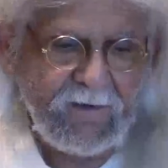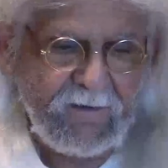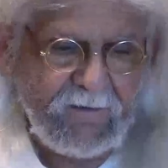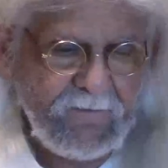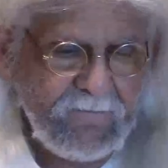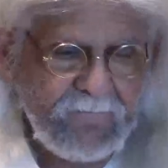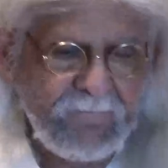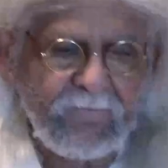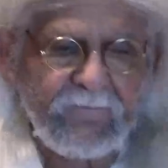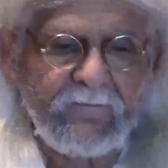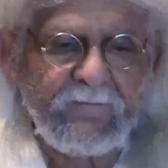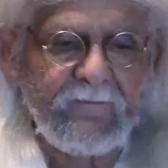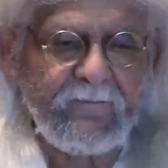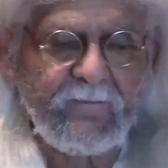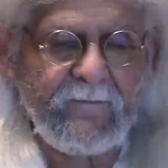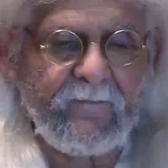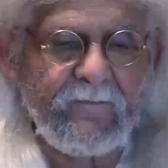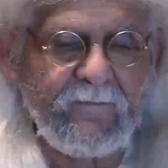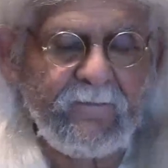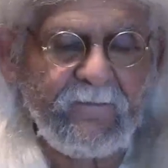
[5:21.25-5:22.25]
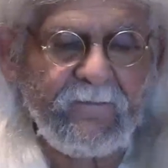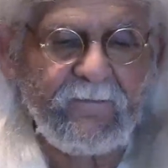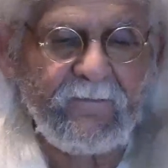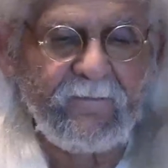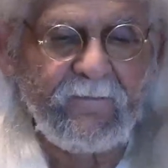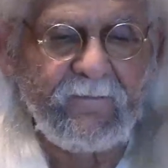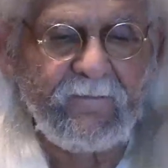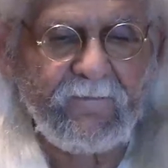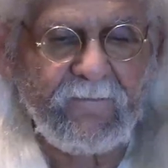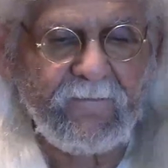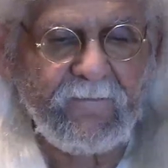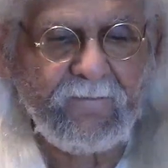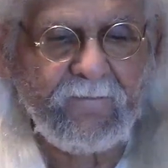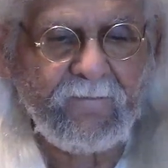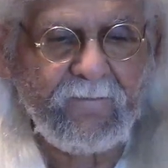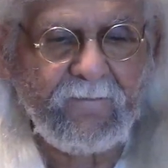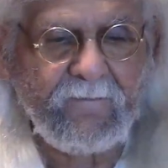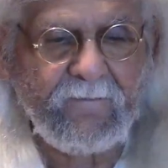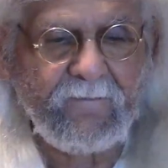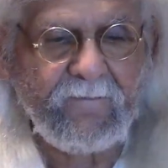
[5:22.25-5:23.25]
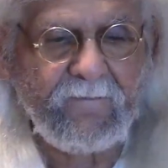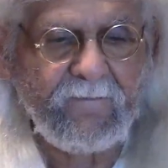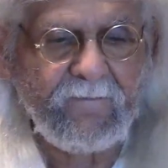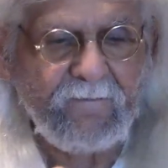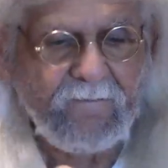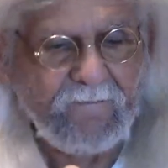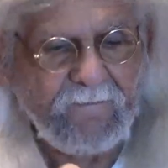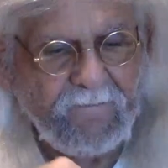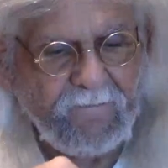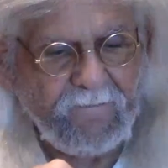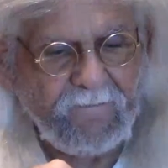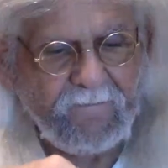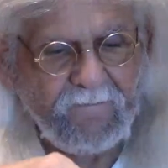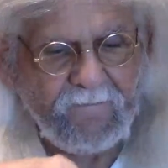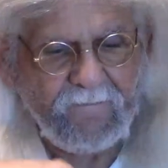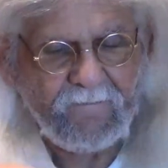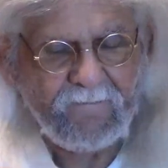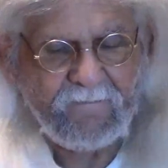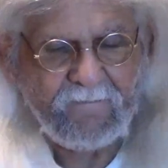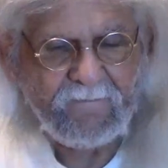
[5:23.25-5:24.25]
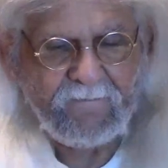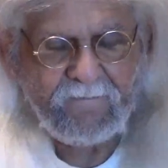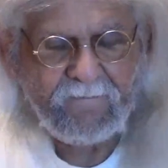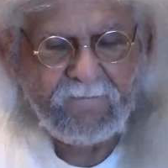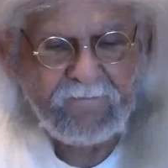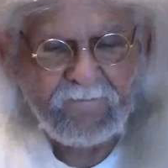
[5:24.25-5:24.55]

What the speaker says: Nobody speaks.